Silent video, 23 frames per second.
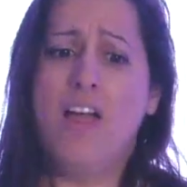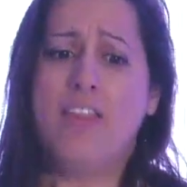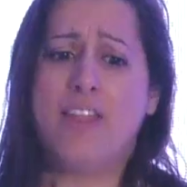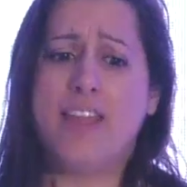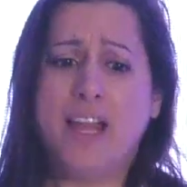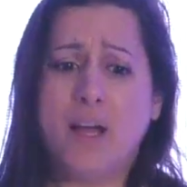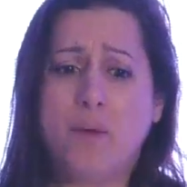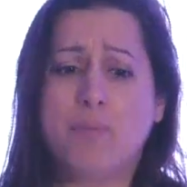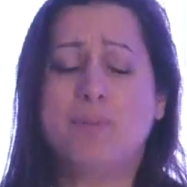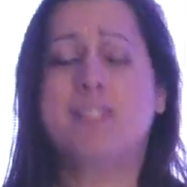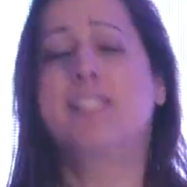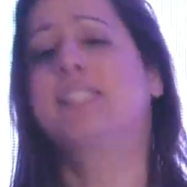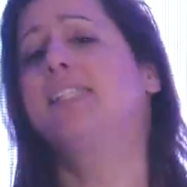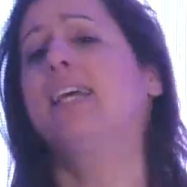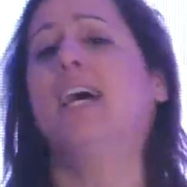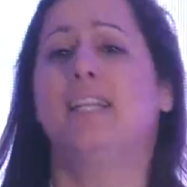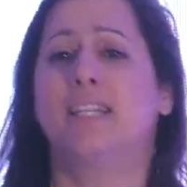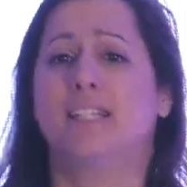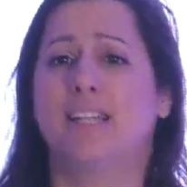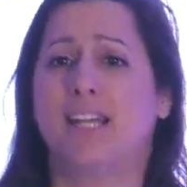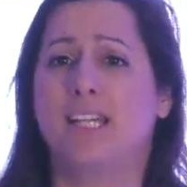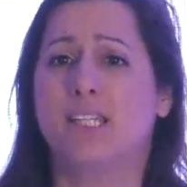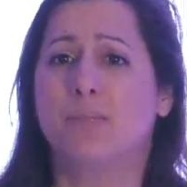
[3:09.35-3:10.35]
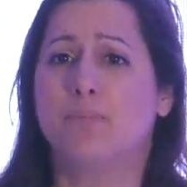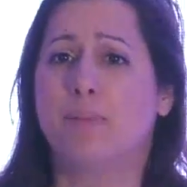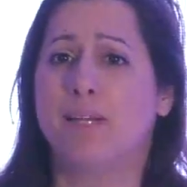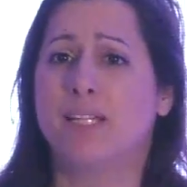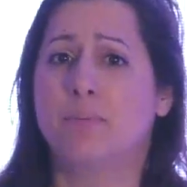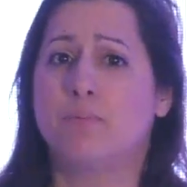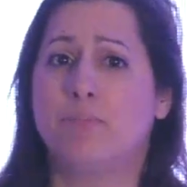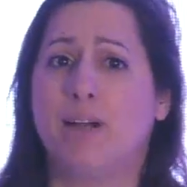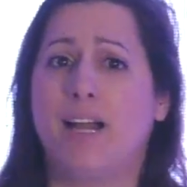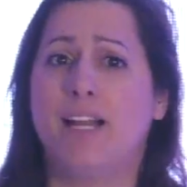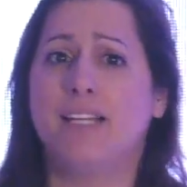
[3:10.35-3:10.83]
They help to standardize
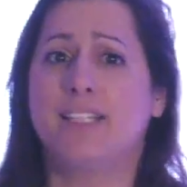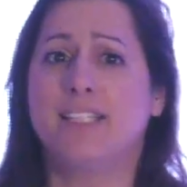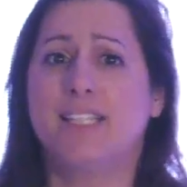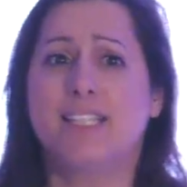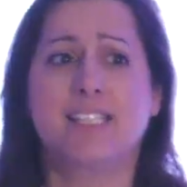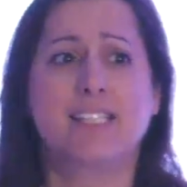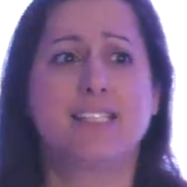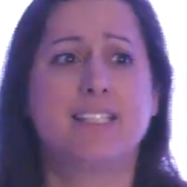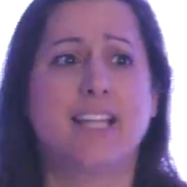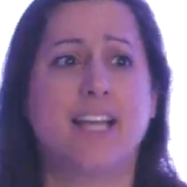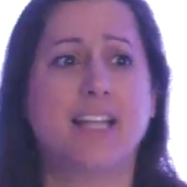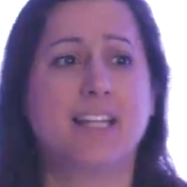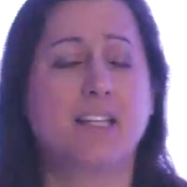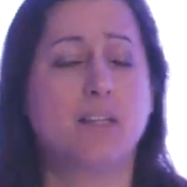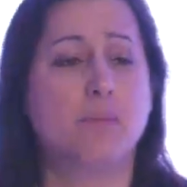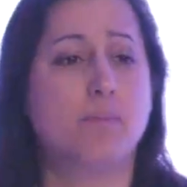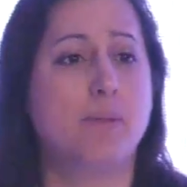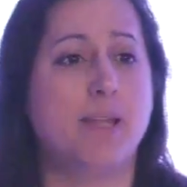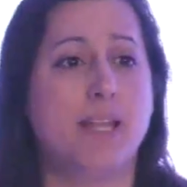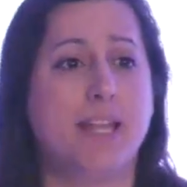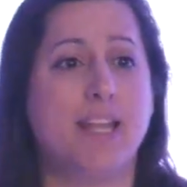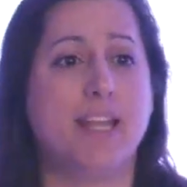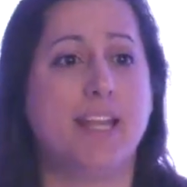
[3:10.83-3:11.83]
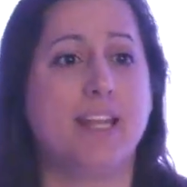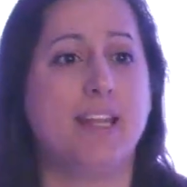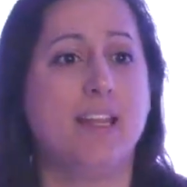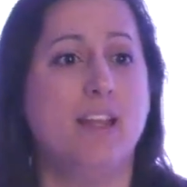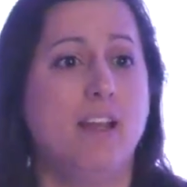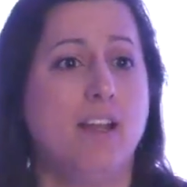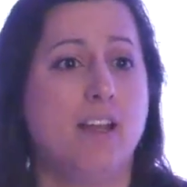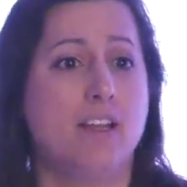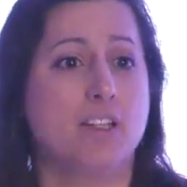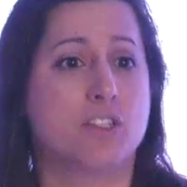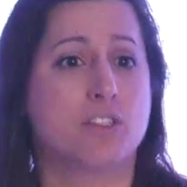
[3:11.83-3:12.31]
best practice, and that could
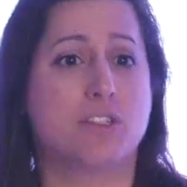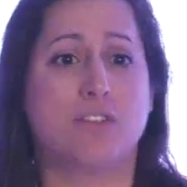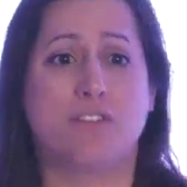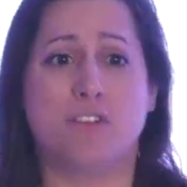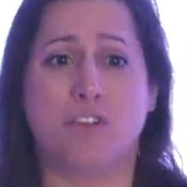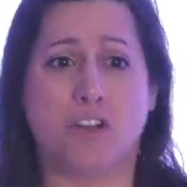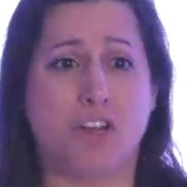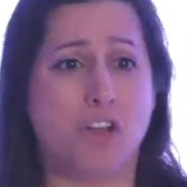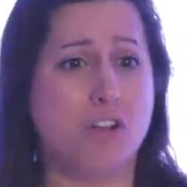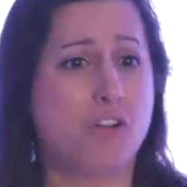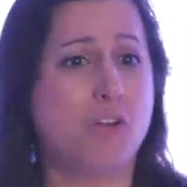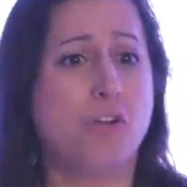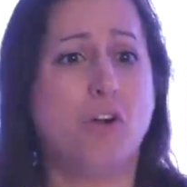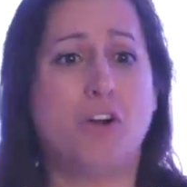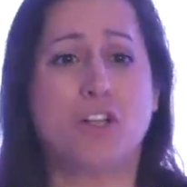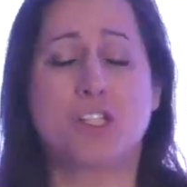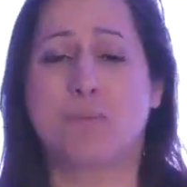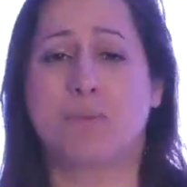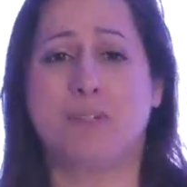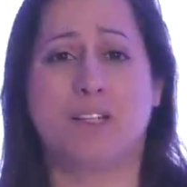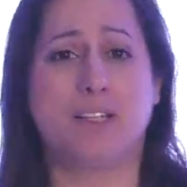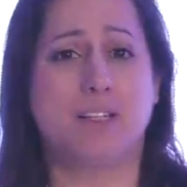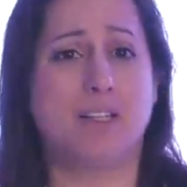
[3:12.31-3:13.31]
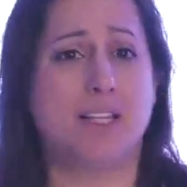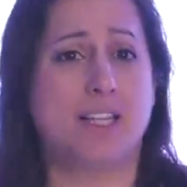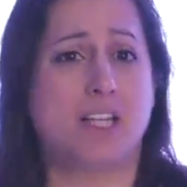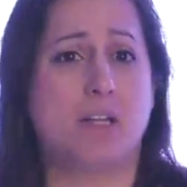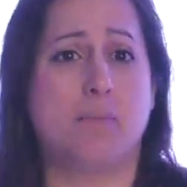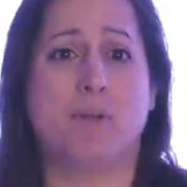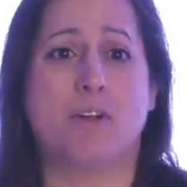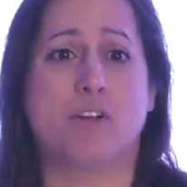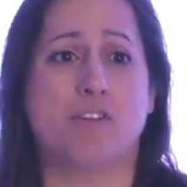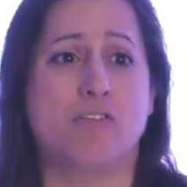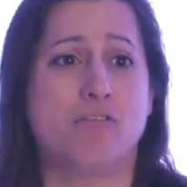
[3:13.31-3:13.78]
be sort of in your local hospital, it
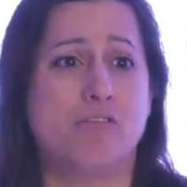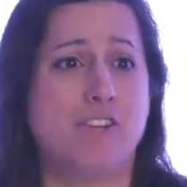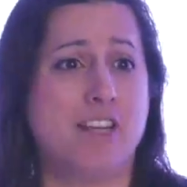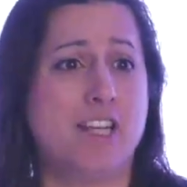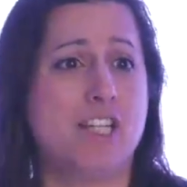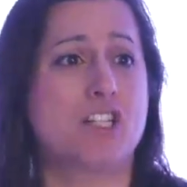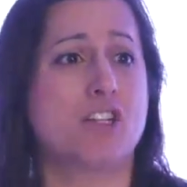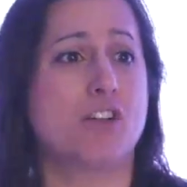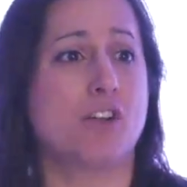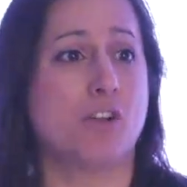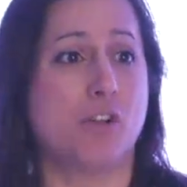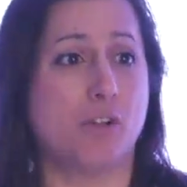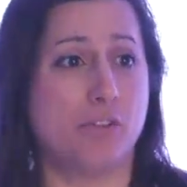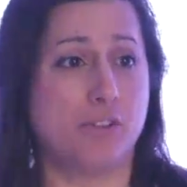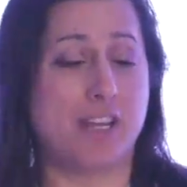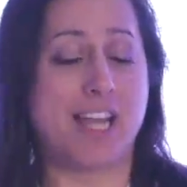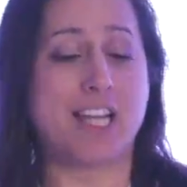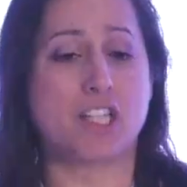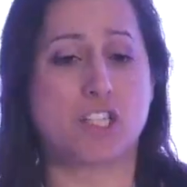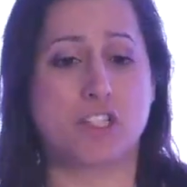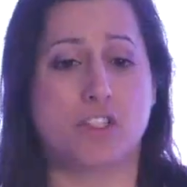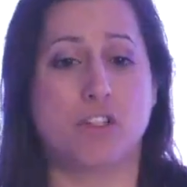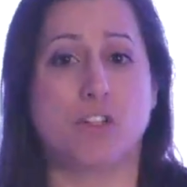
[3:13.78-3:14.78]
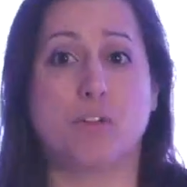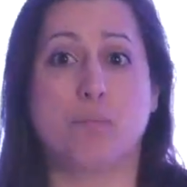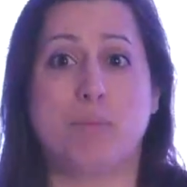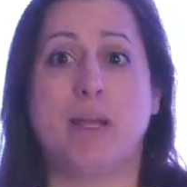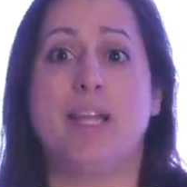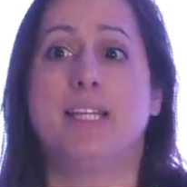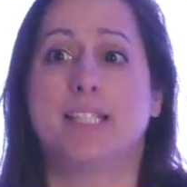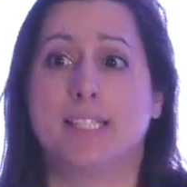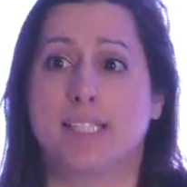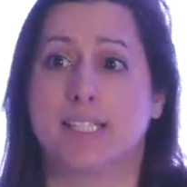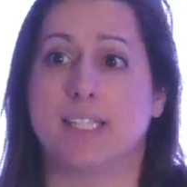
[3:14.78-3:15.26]
could be on a regional or national
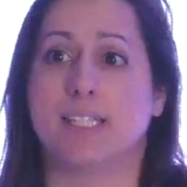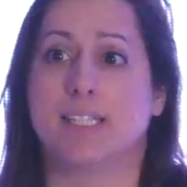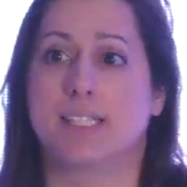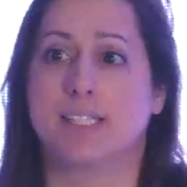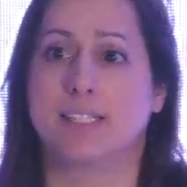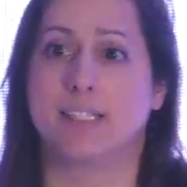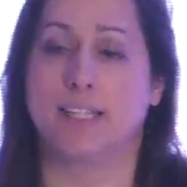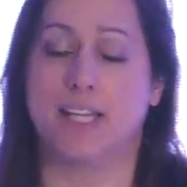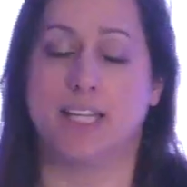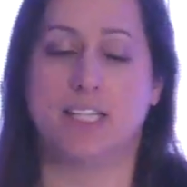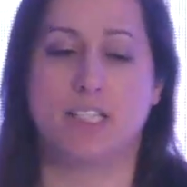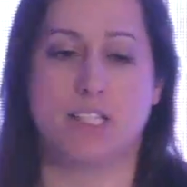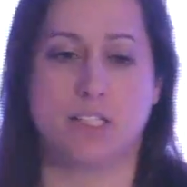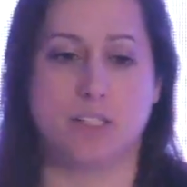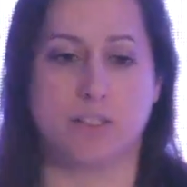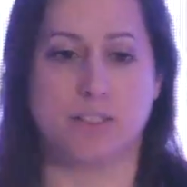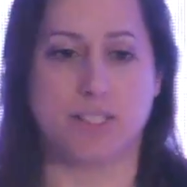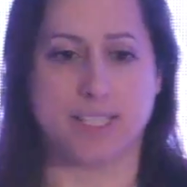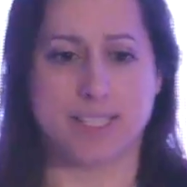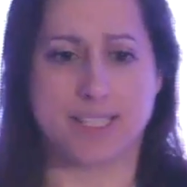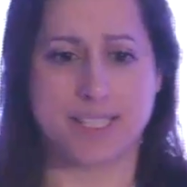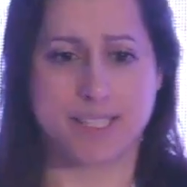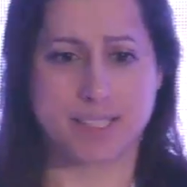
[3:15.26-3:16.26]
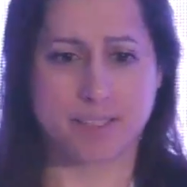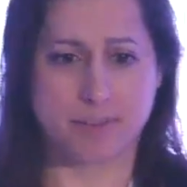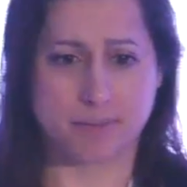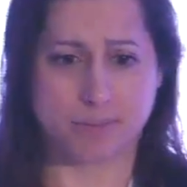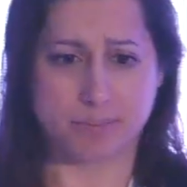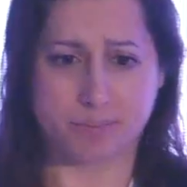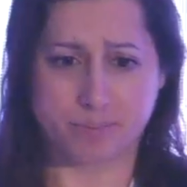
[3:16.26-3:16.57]
basis that they do this.